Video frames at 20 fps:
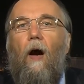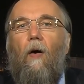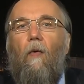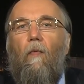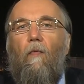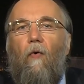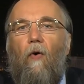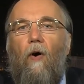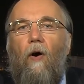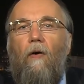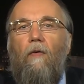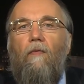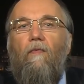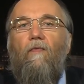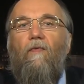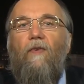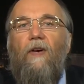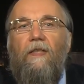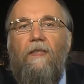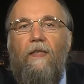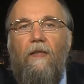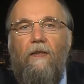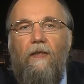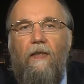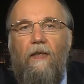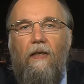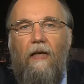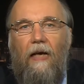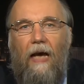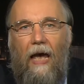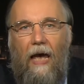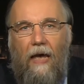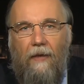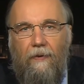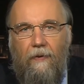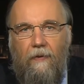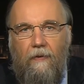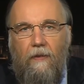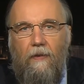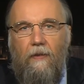were visiting
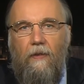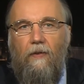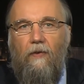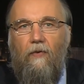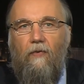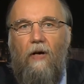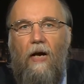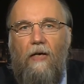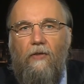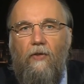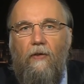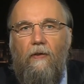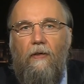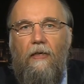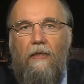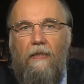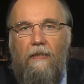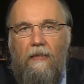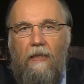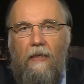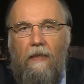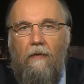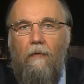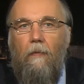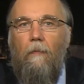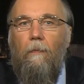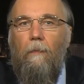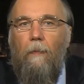Athos, the Russian St.